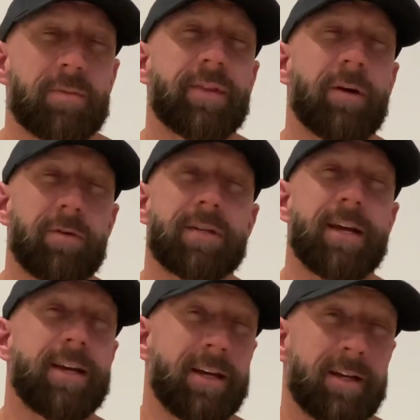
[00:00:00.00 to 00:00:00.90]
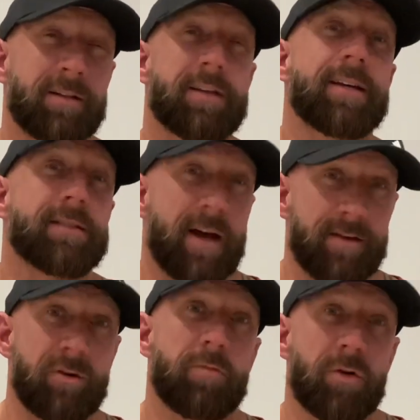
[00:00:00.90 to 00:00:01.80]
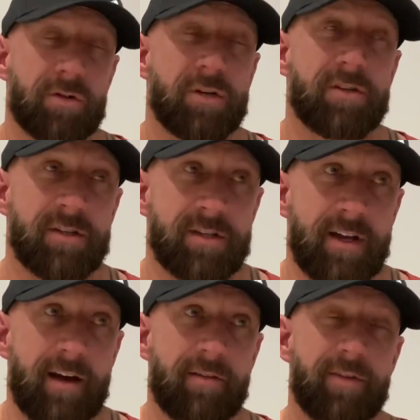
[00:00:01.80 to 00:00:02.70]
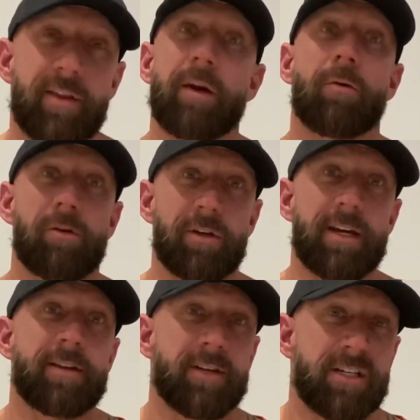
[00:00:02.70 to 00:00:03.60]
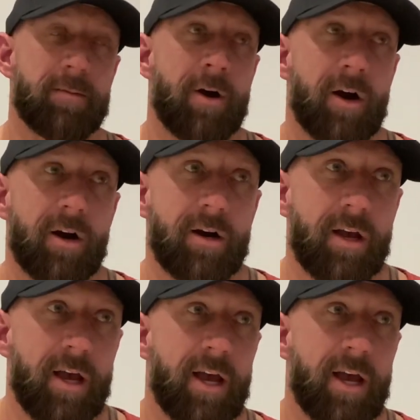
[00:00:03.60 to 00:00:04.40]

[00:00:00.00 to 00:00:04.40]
but they were taking testosterone boosters and stuff, and they were really hitting the gym hard.